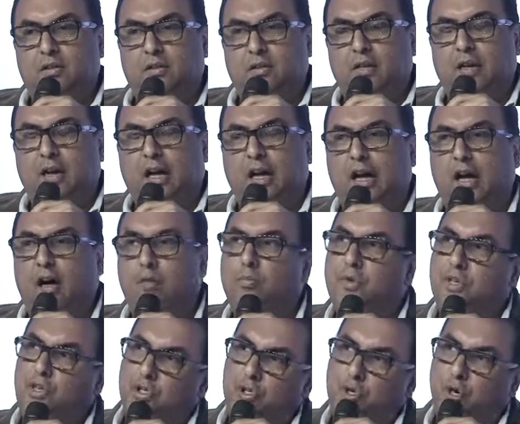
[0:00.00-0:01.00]
that how
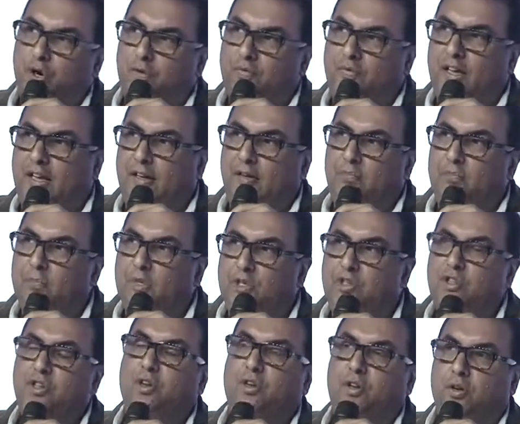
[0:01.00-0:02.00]
much of that
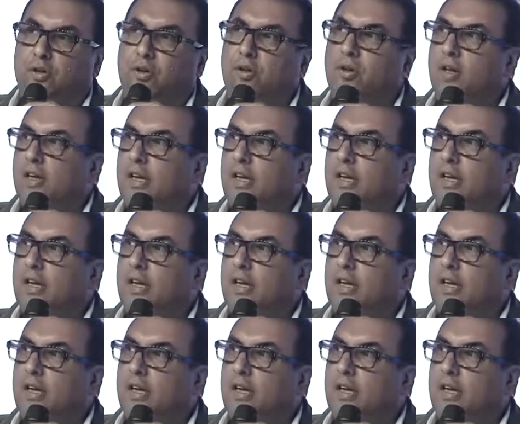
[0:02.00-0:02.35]
material